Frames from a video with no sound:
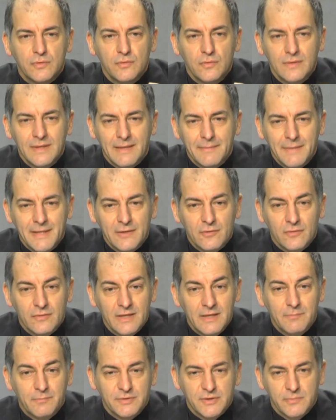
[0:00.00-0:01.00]
think the
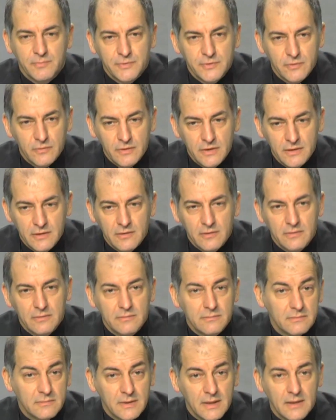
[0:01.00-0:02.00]
Pope is putting his
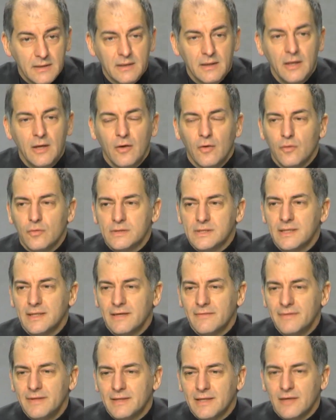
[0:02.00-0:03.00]
finger on this fundamental
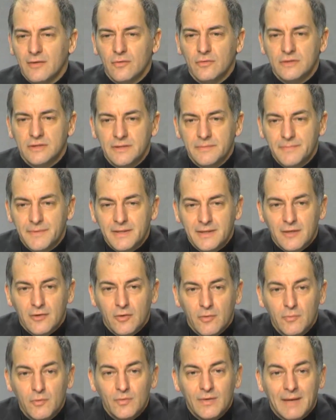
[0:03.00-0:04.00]
choice,
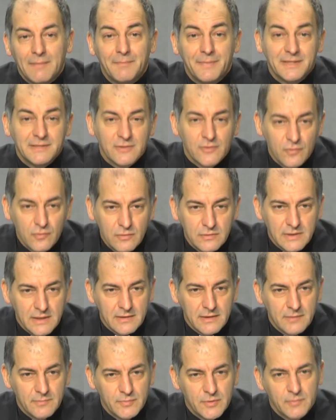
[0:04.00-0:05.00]
whether life is viewed
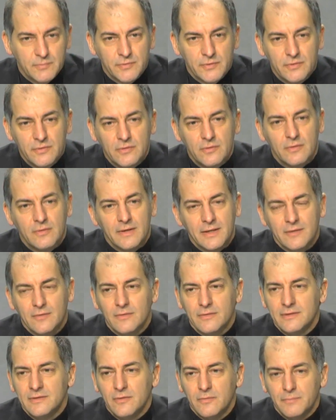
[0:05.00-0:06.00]
as an extension of
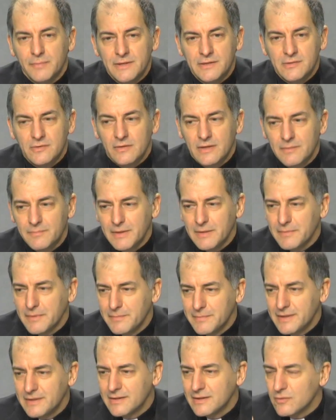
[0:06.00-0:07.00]
oneself
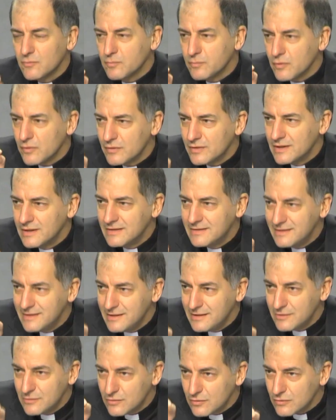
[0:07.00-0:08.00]
or as an
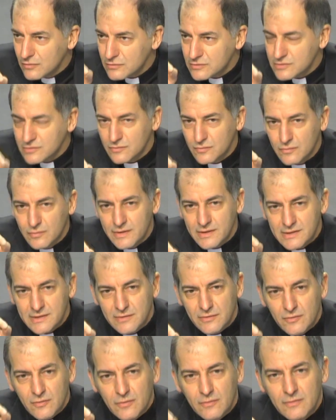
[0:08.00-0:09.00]
opening of oneself to
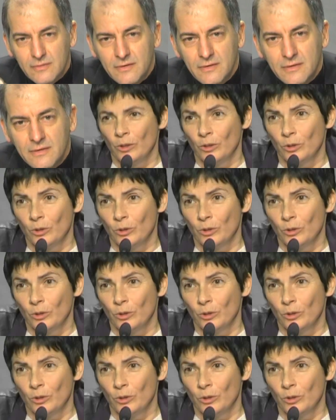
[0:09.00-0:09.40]
others.